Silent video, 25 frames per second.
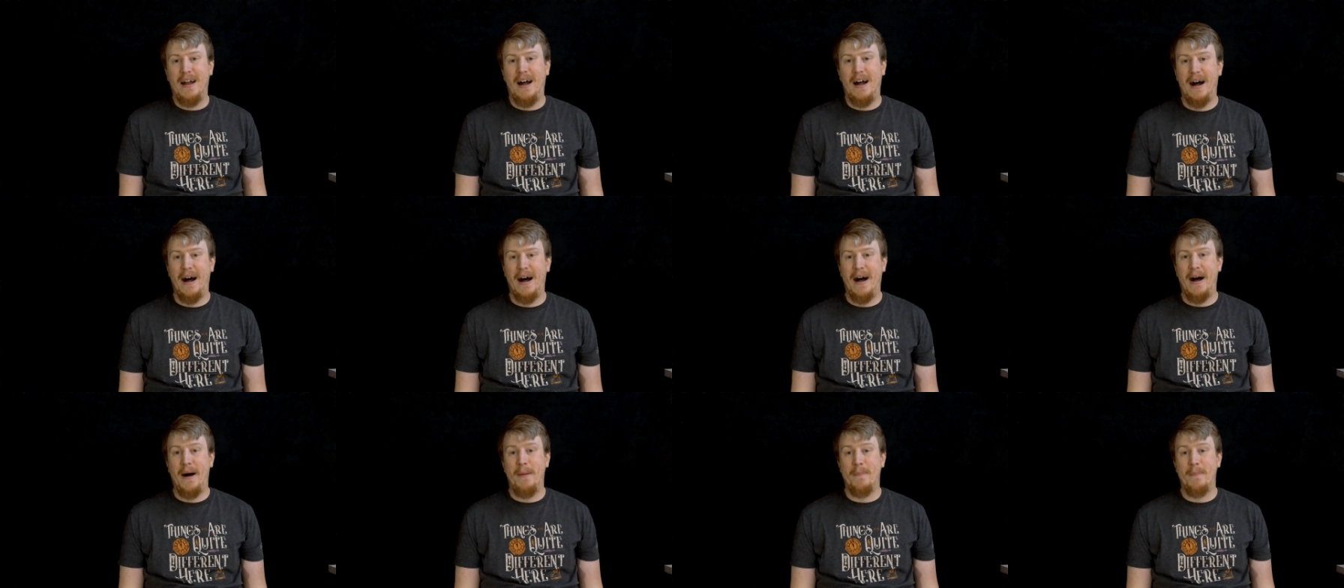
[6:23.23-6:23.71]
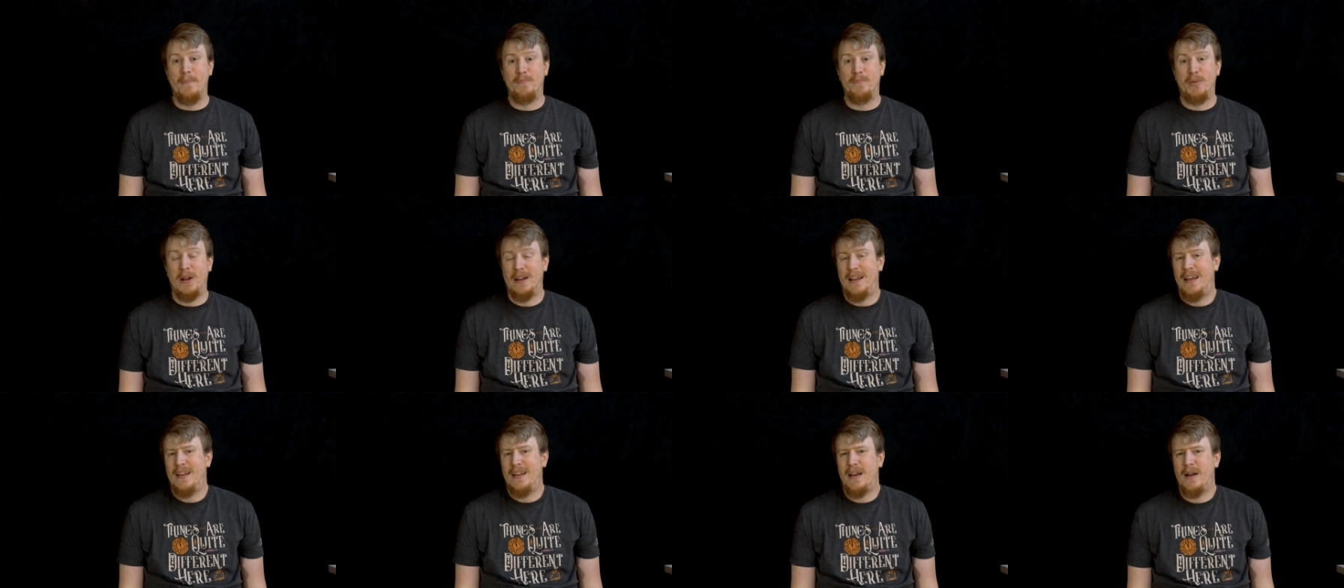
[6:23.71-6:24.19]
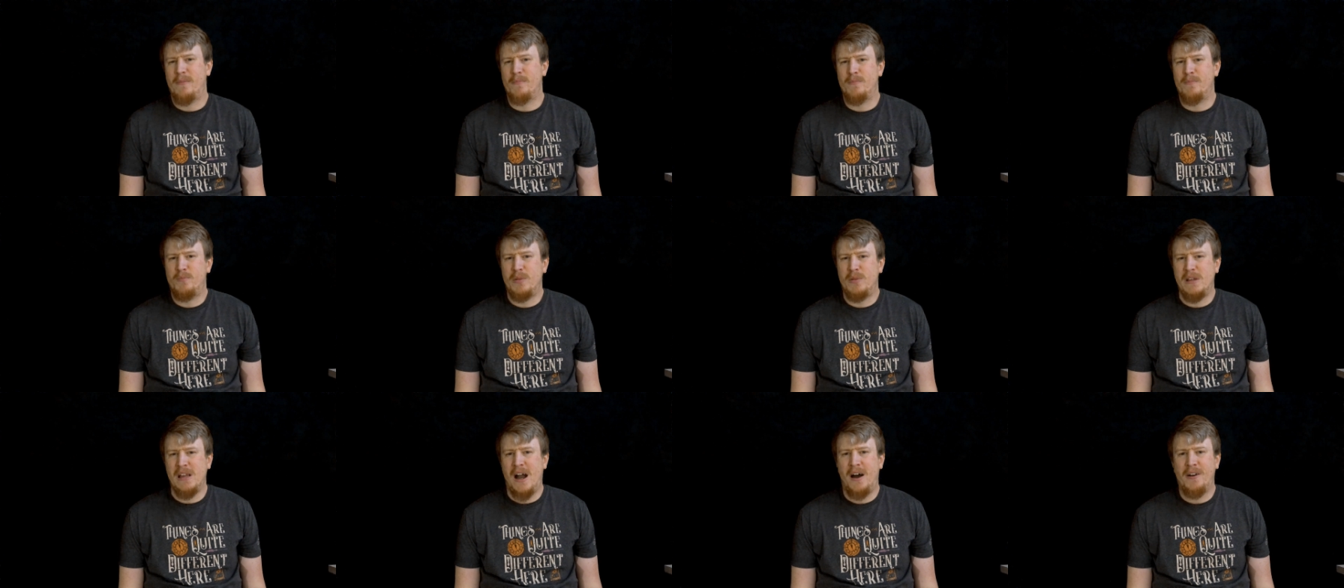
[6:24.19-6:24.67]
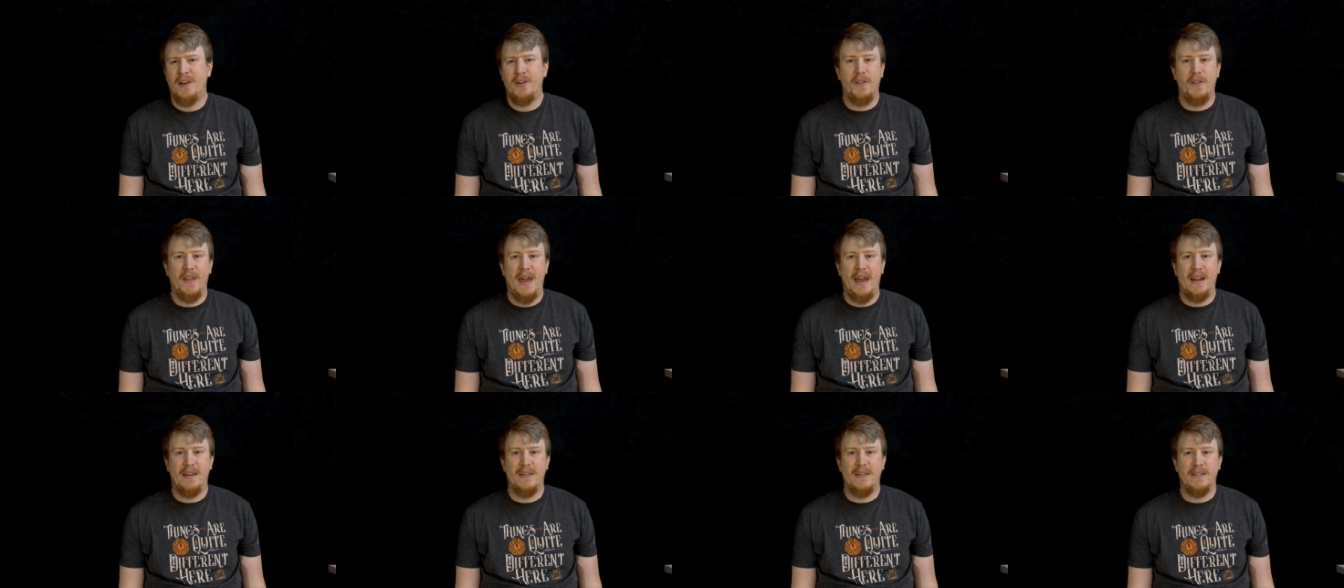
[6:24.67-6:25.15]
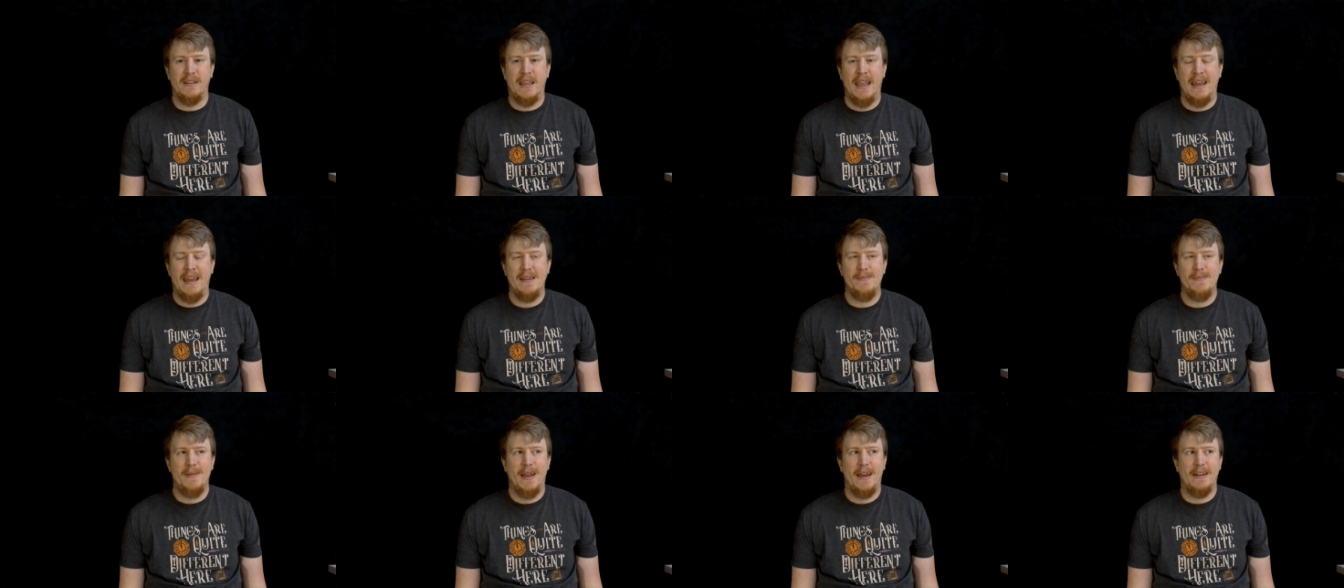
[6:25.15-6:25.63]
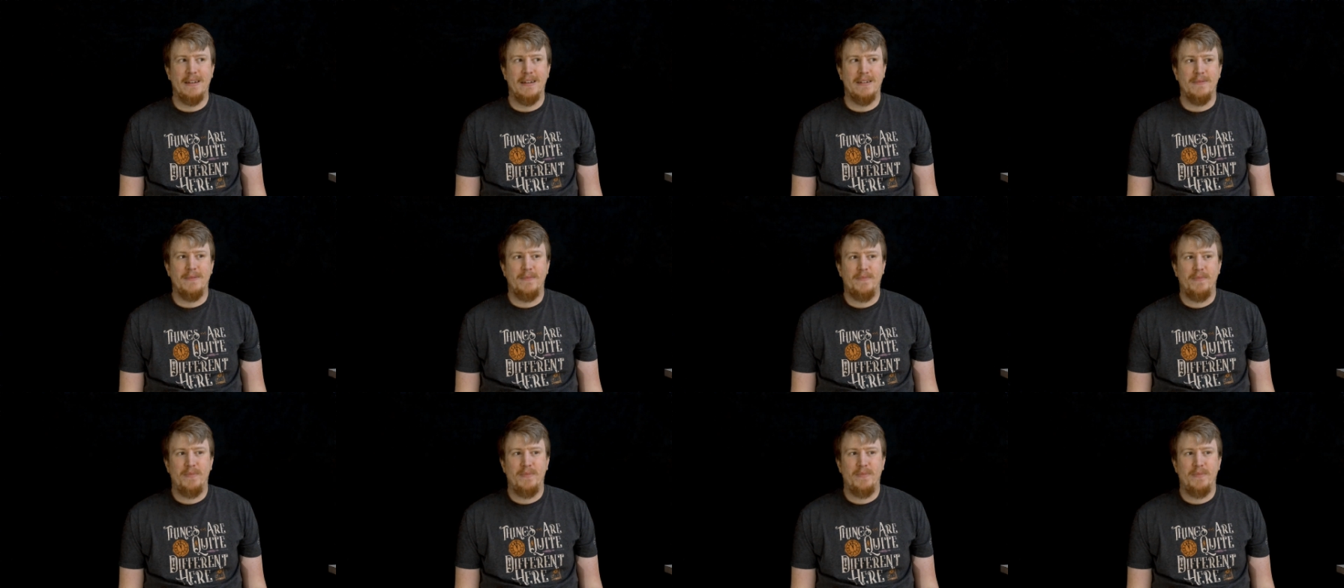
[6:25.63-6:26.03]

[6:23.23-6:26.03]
But beyond all that, Candyman,